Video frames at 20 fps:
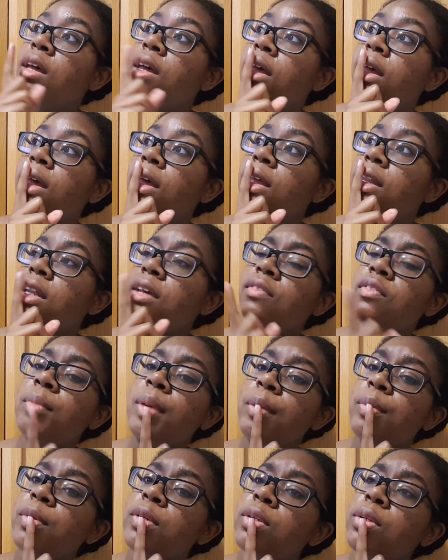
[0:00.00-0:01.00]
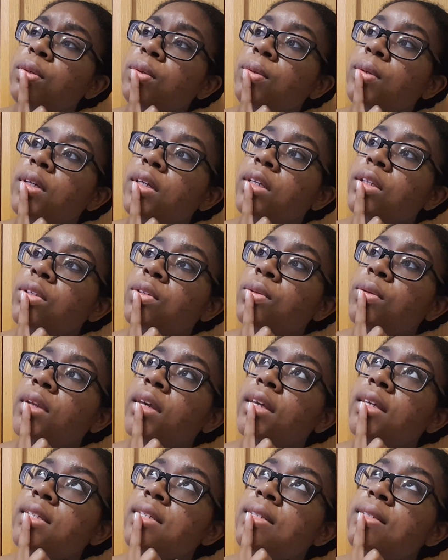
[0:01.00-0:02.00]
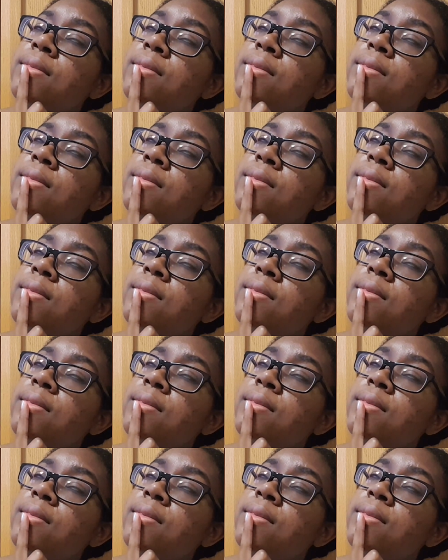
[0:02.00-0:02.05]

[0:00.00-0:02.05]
and I have a paper due in 2 days.